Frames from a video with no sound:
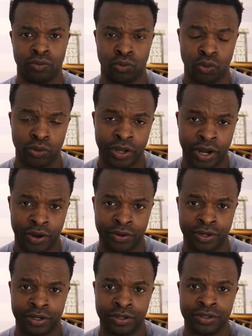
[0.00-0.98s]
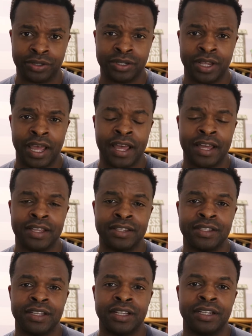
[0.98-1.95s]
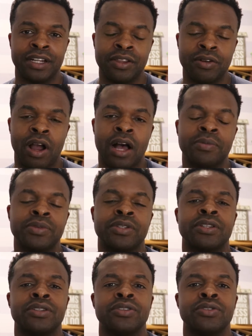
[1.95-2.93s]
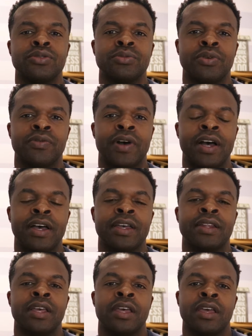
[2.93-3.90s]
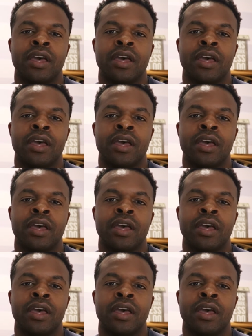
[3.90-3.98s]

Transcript: rural carriers as another option to provide